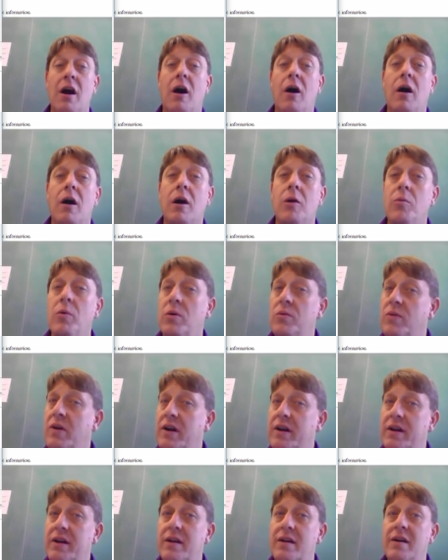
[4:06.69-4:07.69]
R will
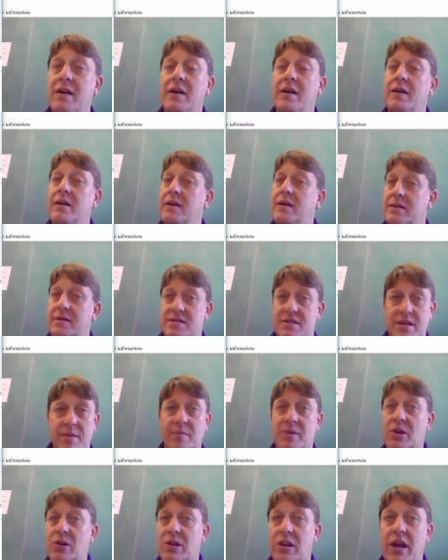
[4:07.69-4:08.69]
run
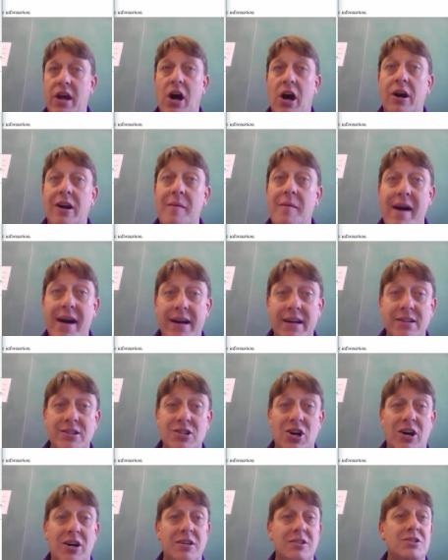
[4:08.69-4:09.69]
similarly on a
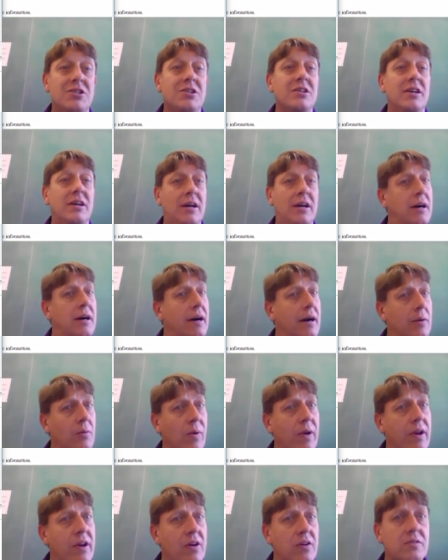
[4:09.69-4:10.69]
Macintosh, uh, a
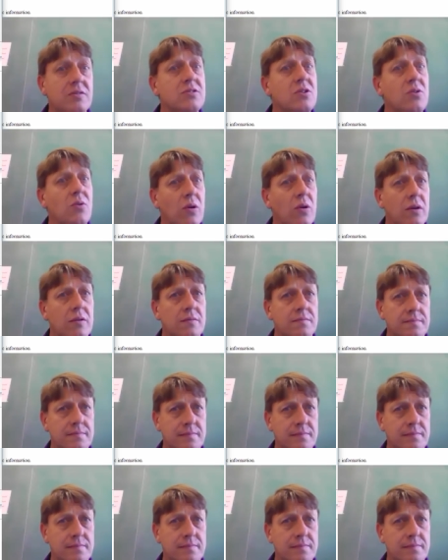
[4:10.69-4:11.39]
Windows, or